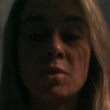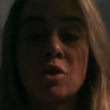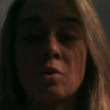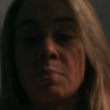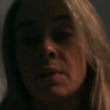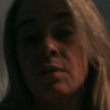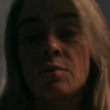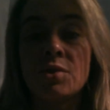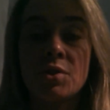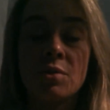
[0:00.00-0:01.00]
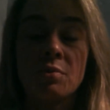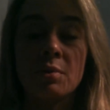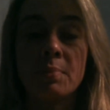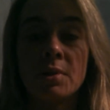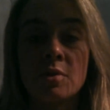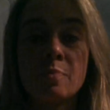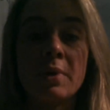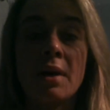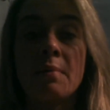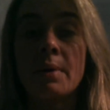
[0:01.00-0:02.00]
2 pillows, 2 through pillows
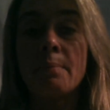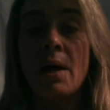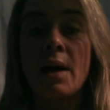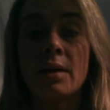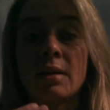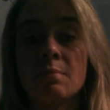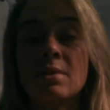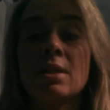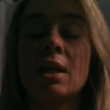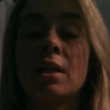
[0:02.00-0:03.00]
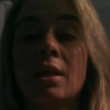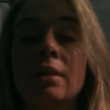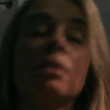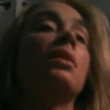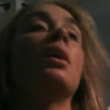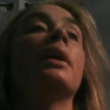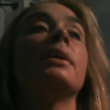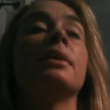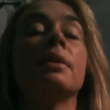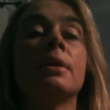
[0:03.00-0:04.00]
behind my back, and I'm staying
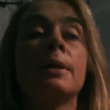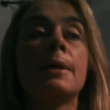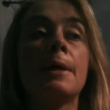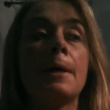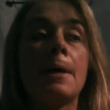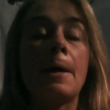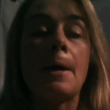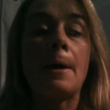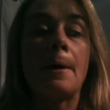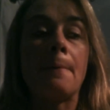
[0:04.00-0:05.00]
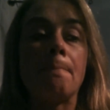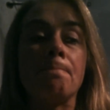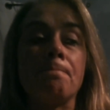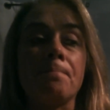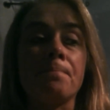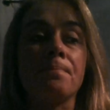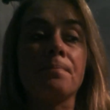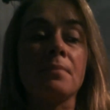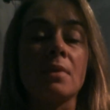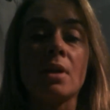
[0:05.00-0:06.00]
inclined. I
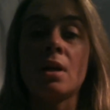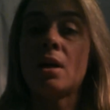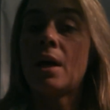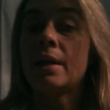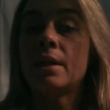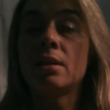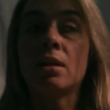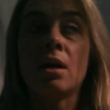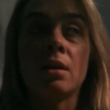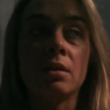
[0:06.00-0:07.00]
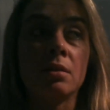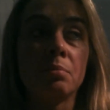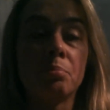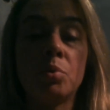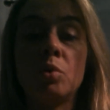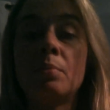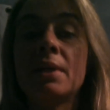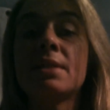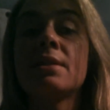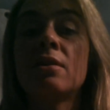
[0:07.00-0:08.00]
cannot pull
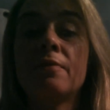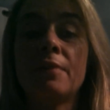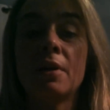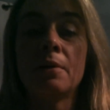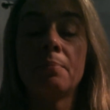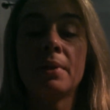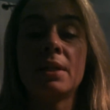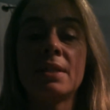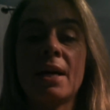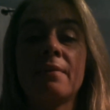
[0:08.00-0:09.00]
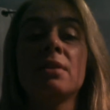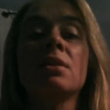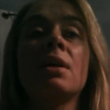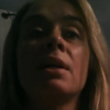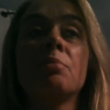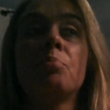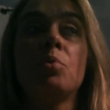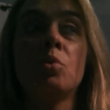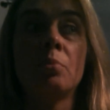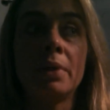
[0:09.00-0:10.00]
myself up. He's having to kind of
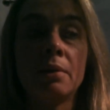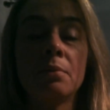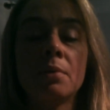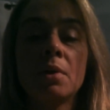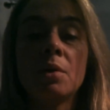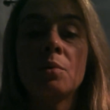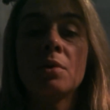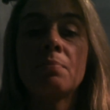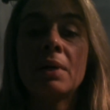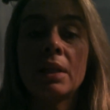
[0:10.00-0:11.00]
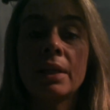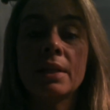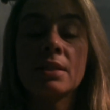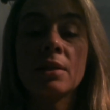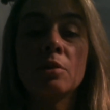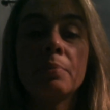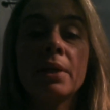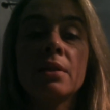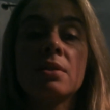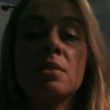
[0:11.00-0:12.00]
pull me with my legs a little
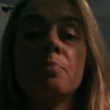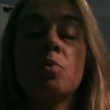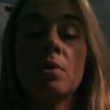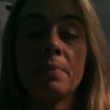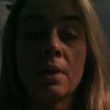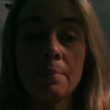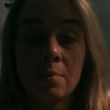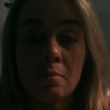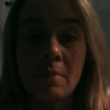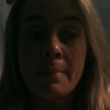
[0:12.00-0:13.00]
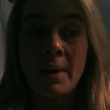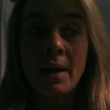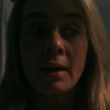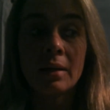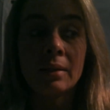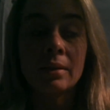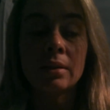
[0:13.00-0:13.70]
bit and support me up with my back.